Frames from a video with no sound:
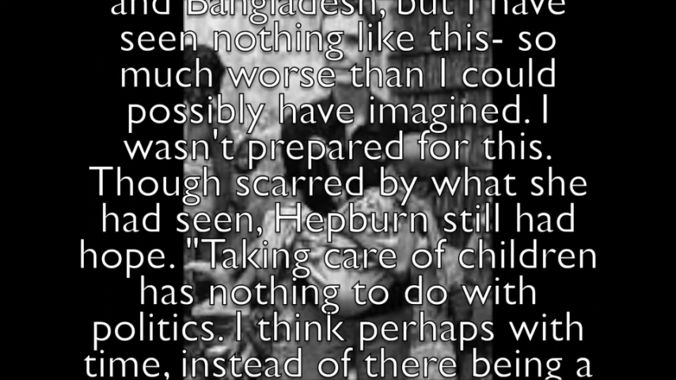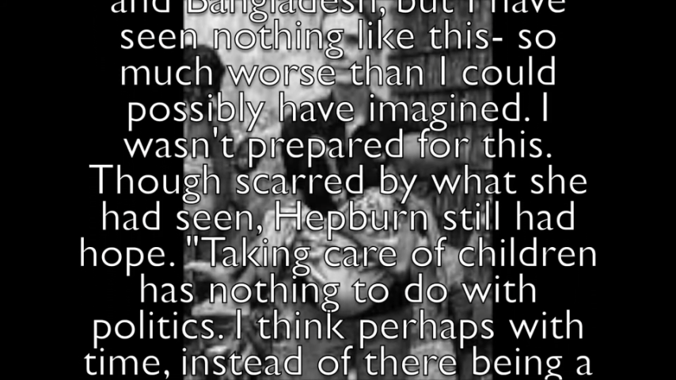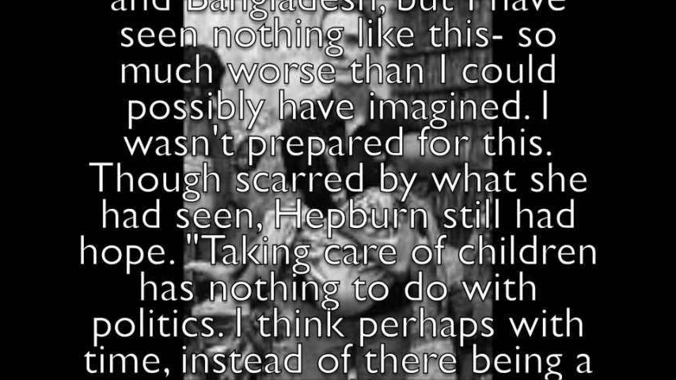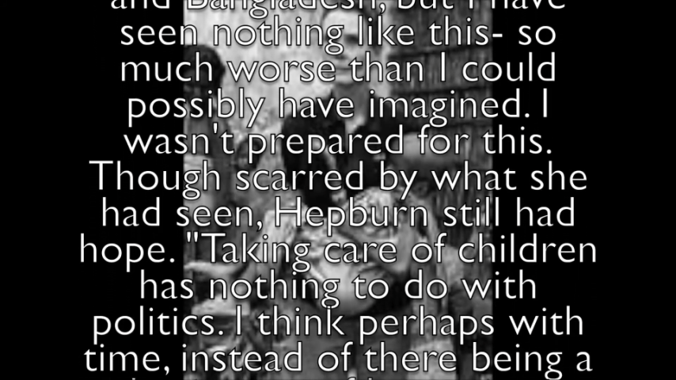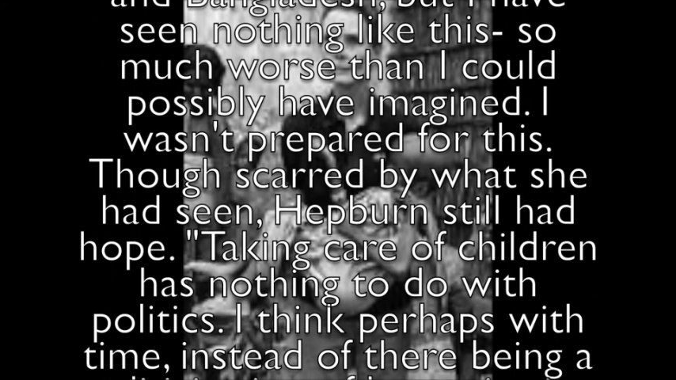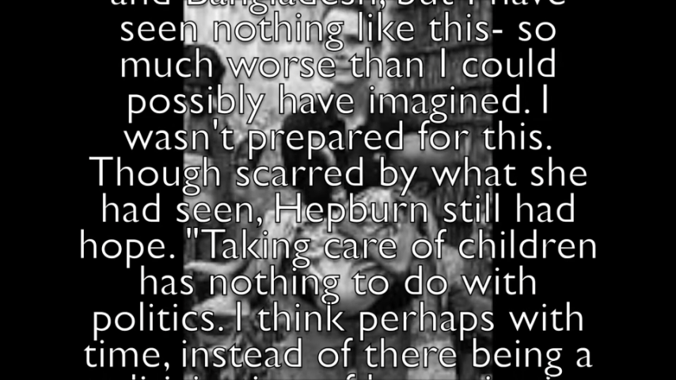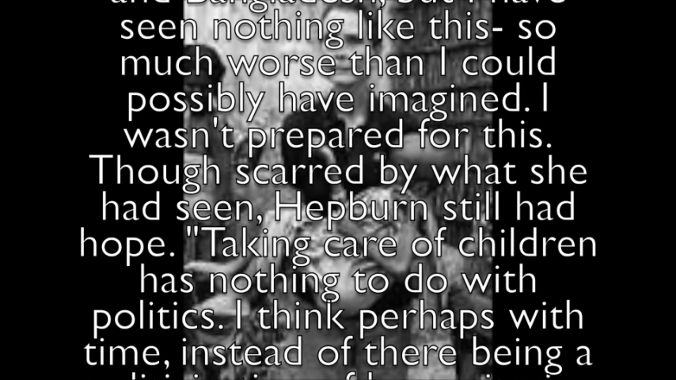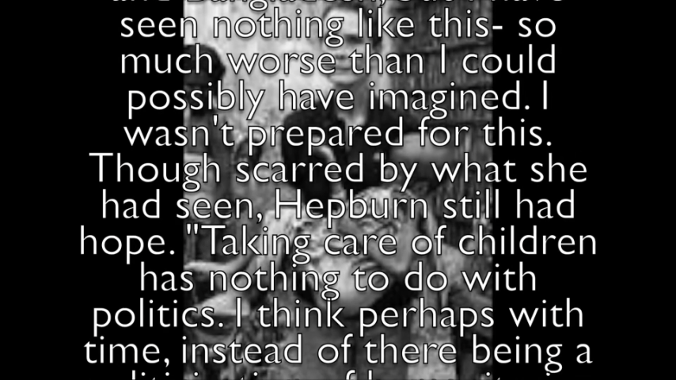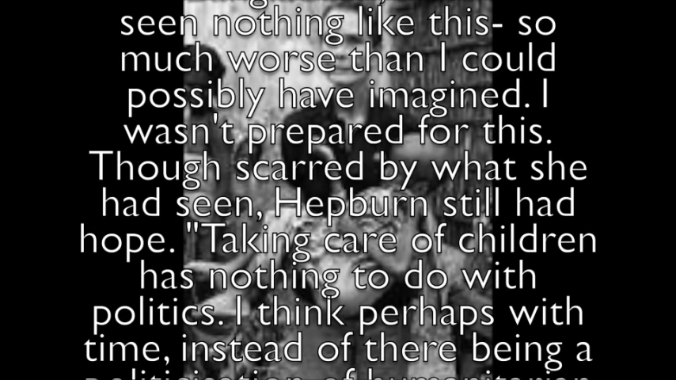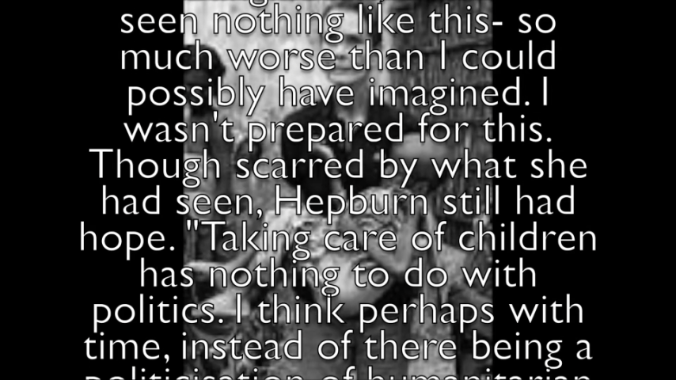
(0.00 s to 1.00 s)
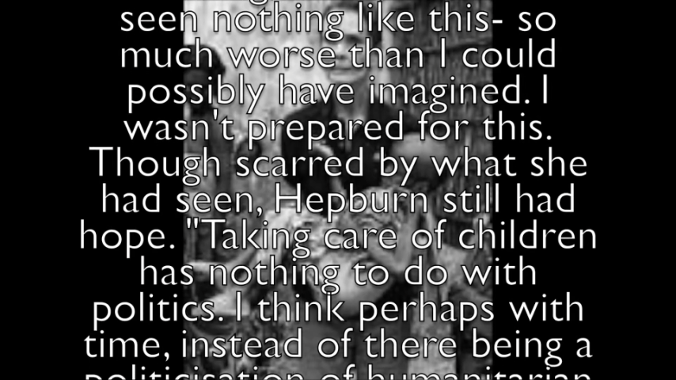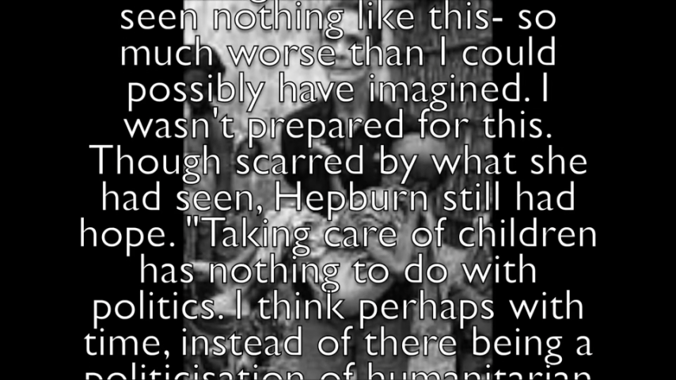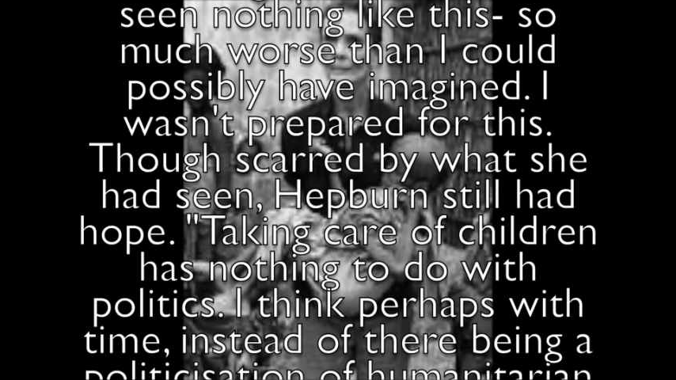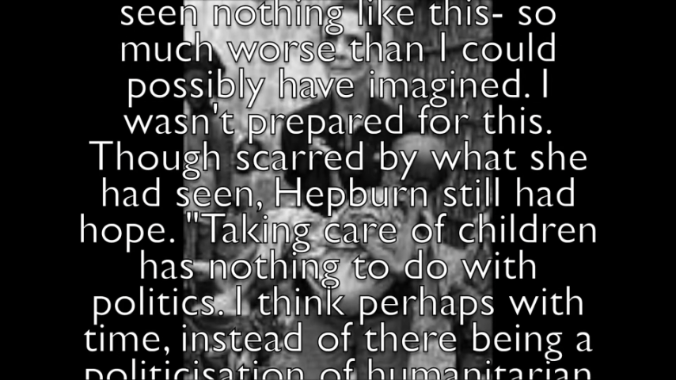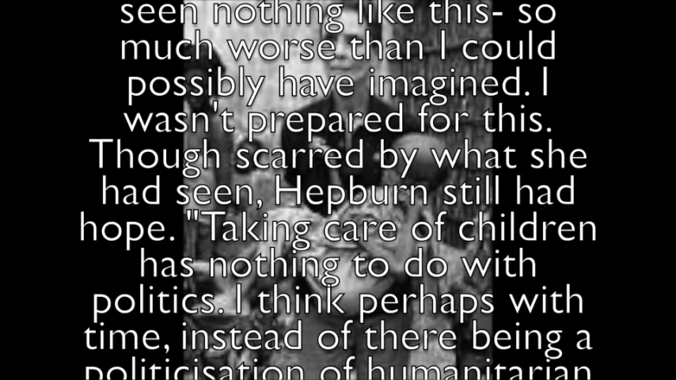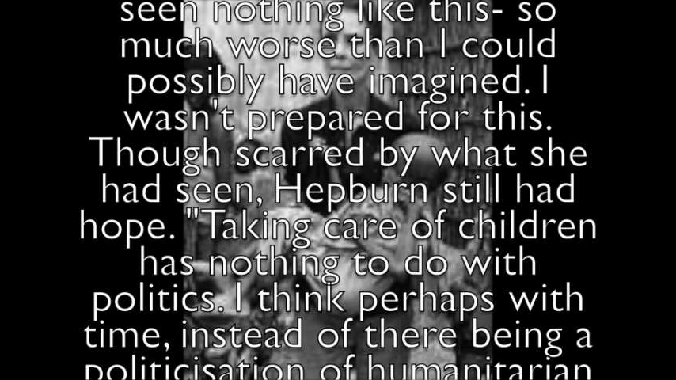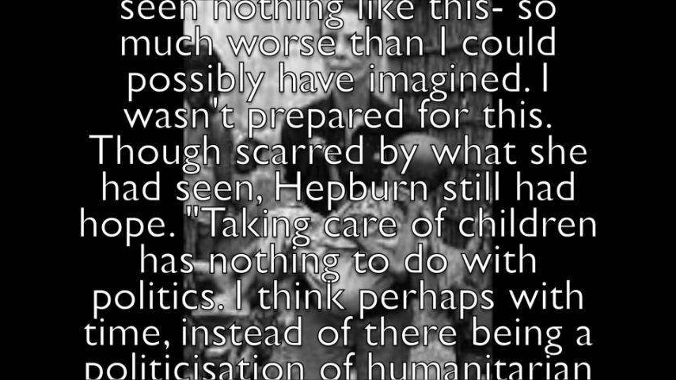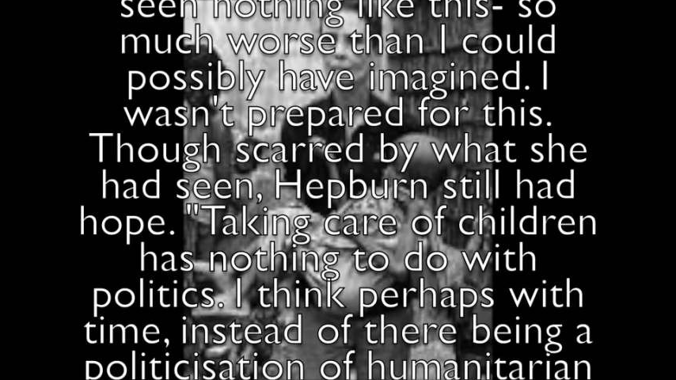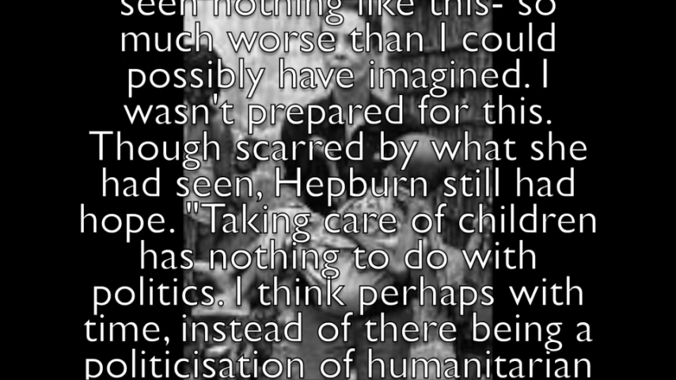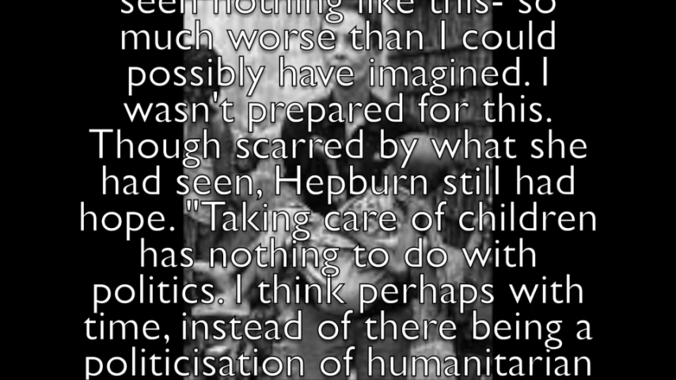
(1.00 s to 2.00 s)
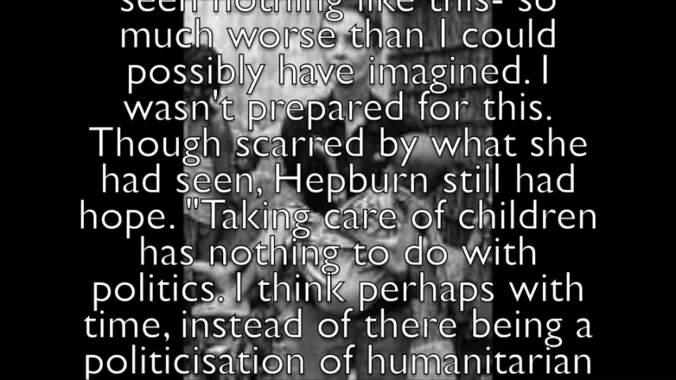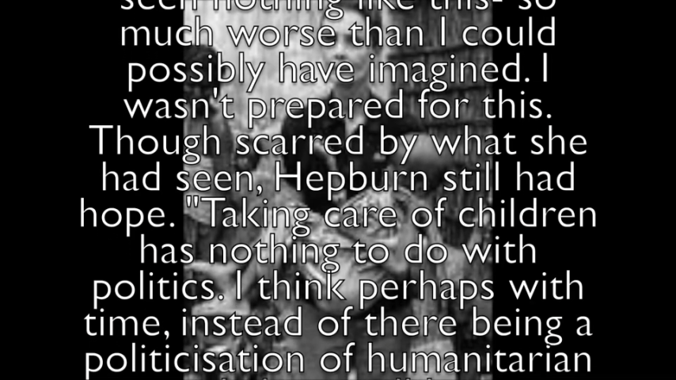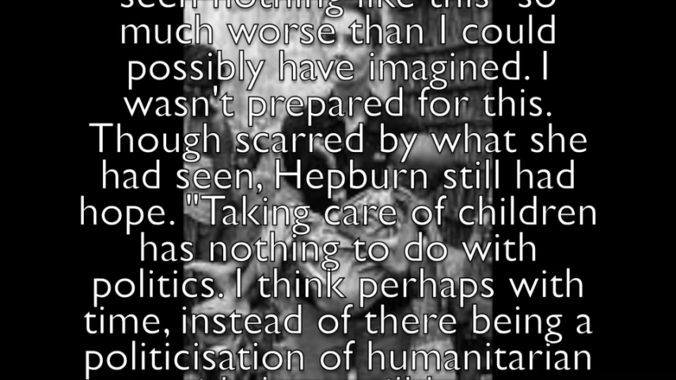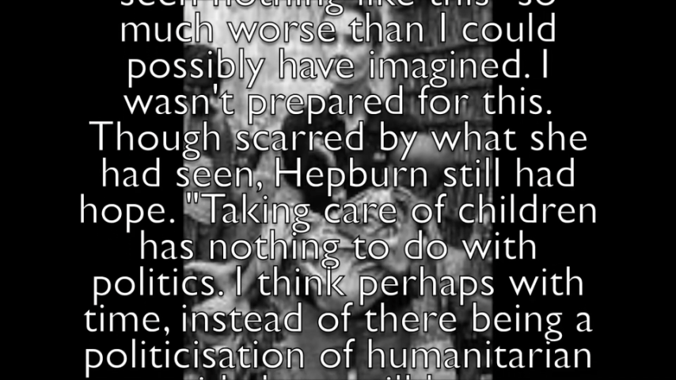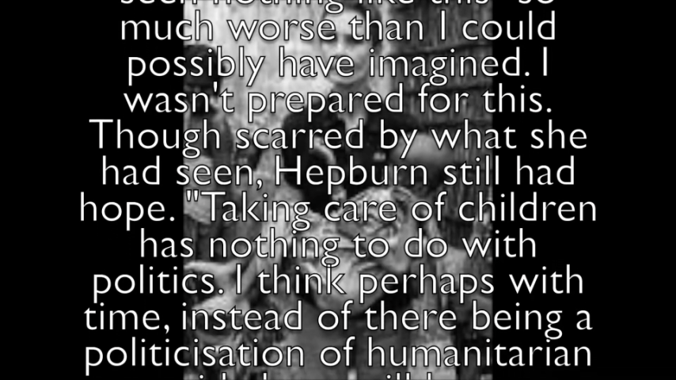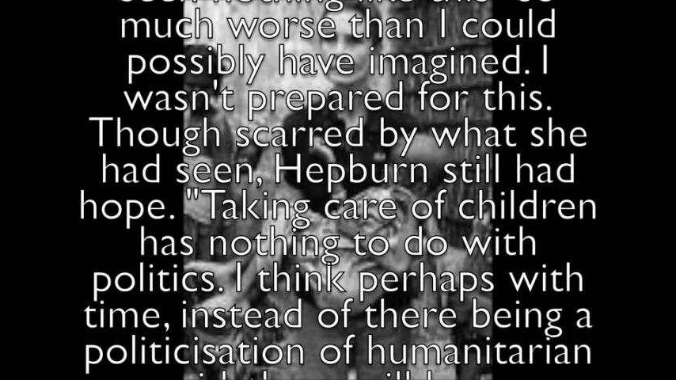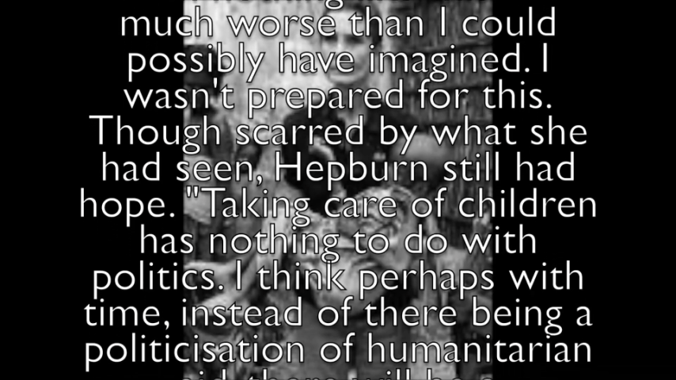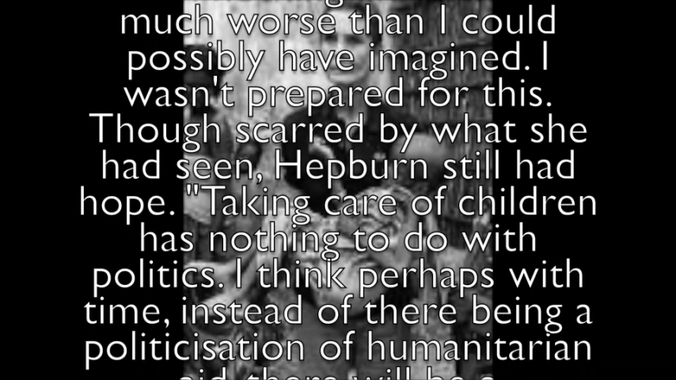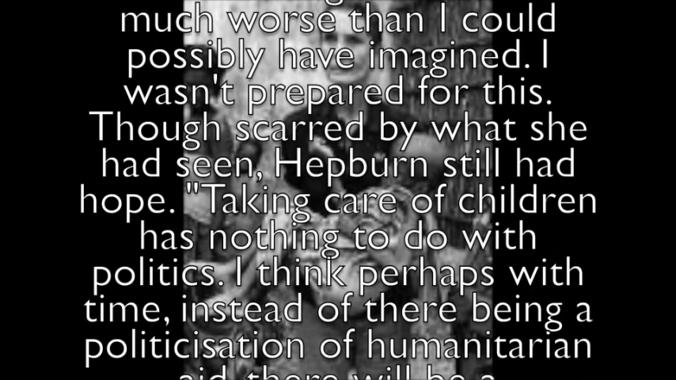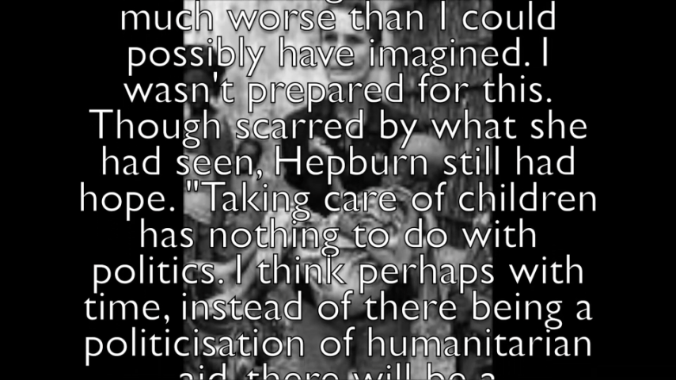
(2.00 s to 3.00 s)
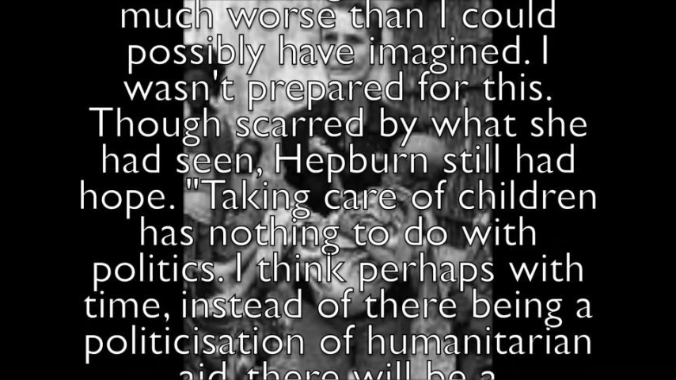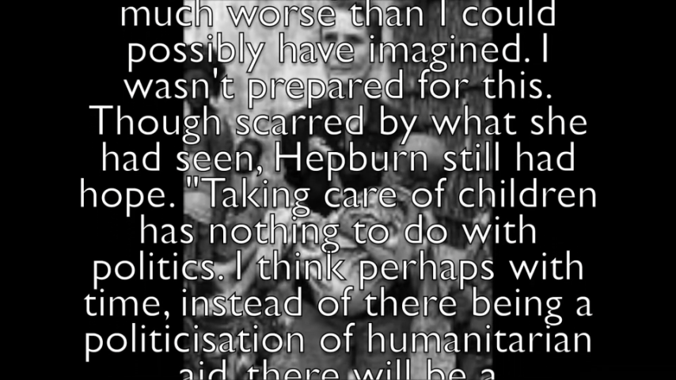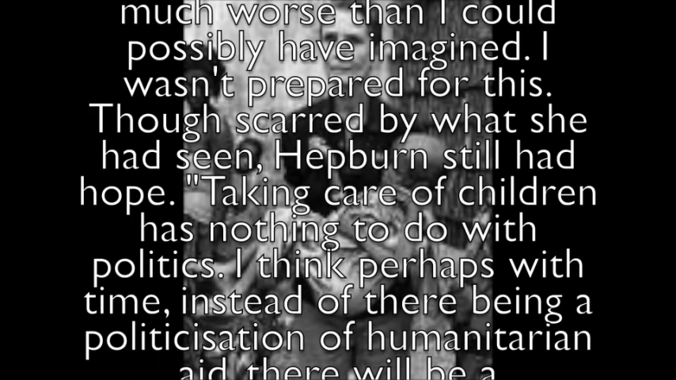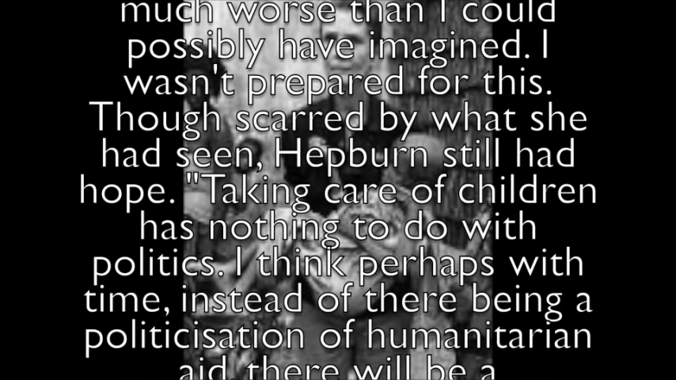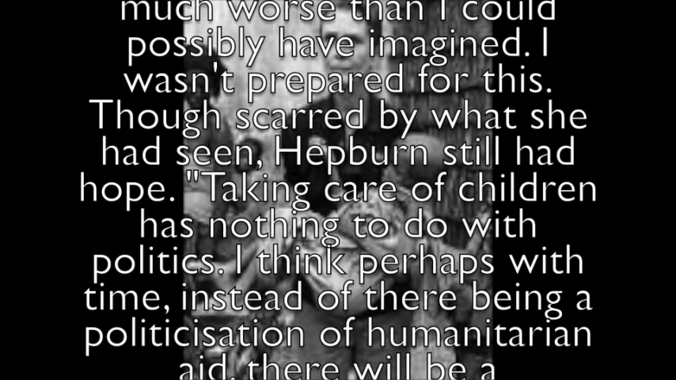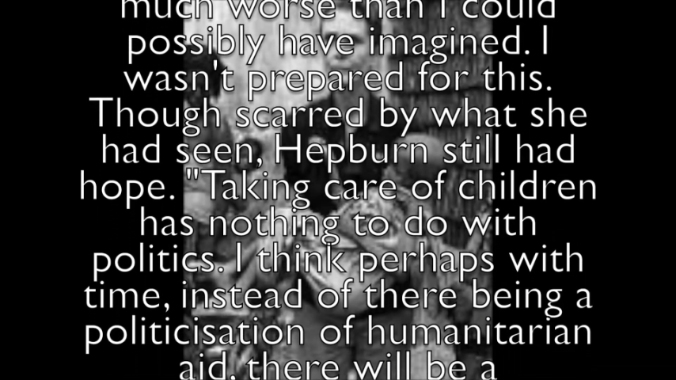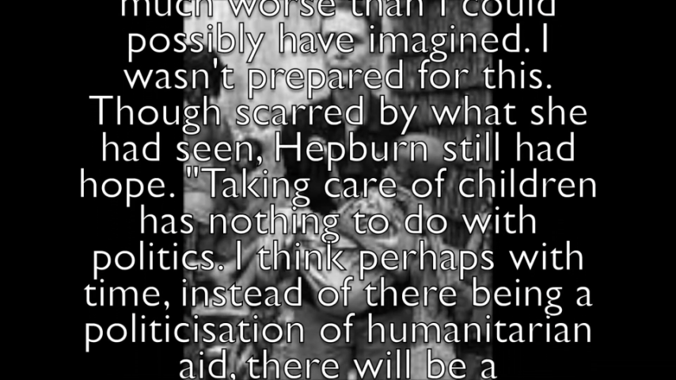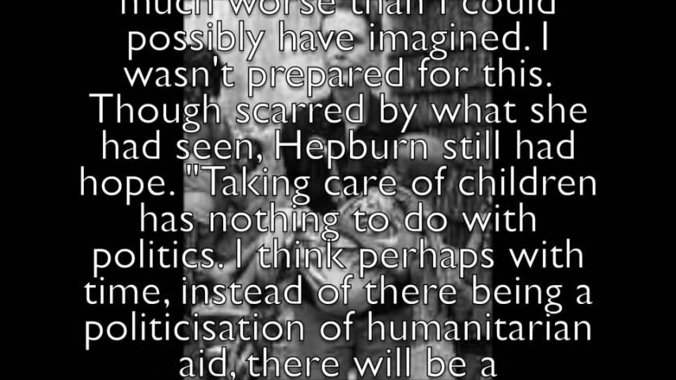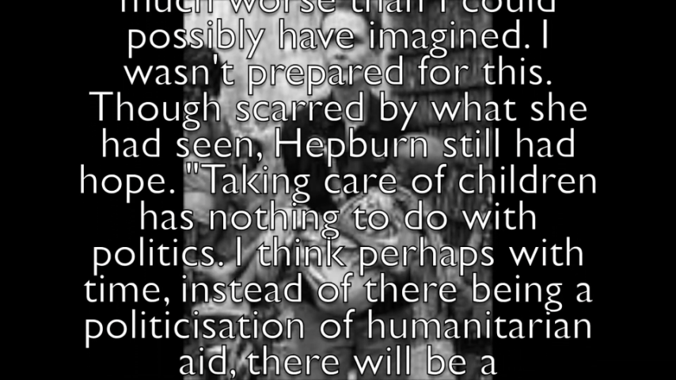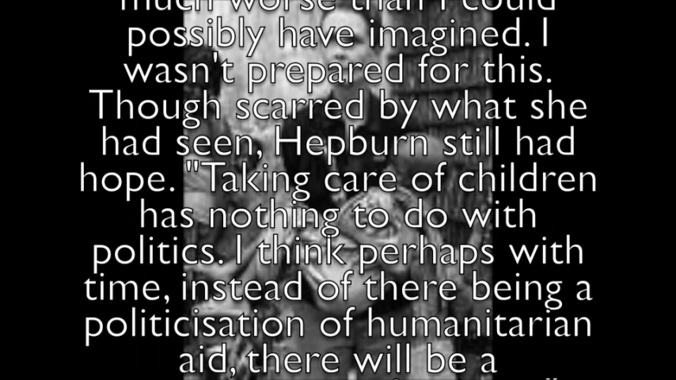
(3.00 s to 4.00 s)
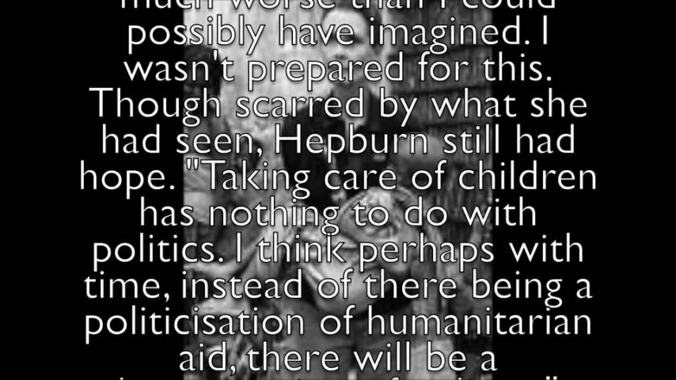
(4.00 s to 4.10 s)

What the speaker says: (no speaker visible)